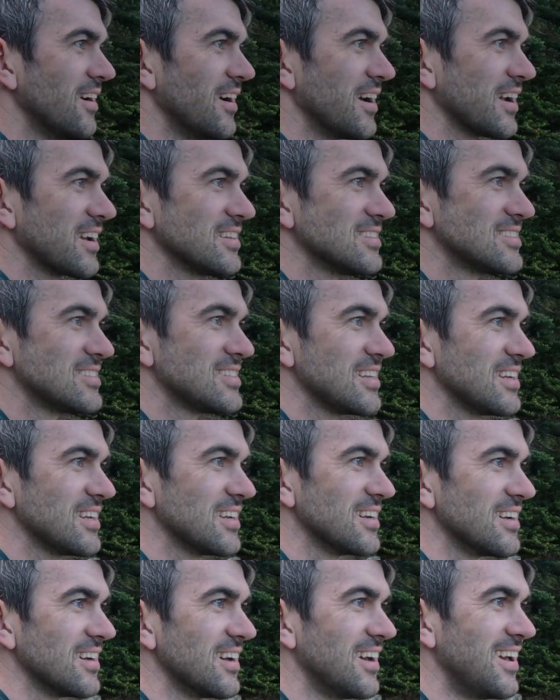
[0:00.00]
I can see
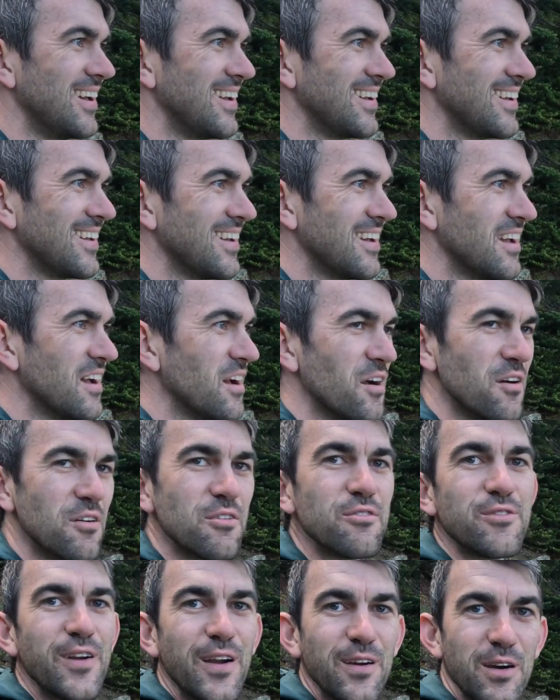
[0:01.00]
a
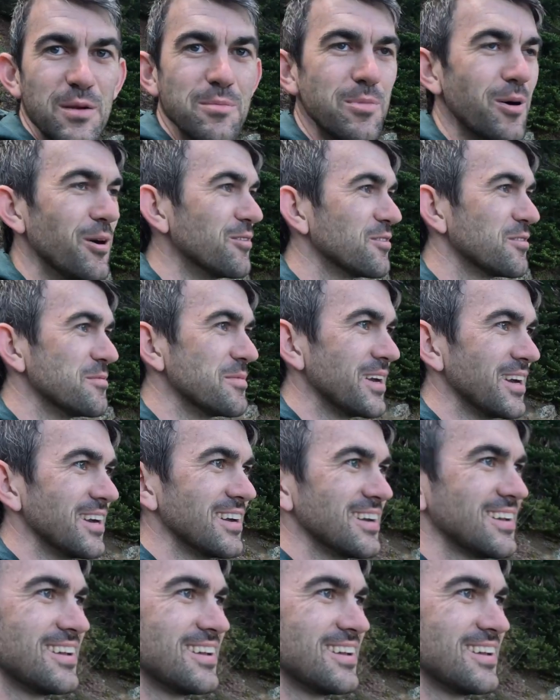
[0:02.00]
ferry boat from here.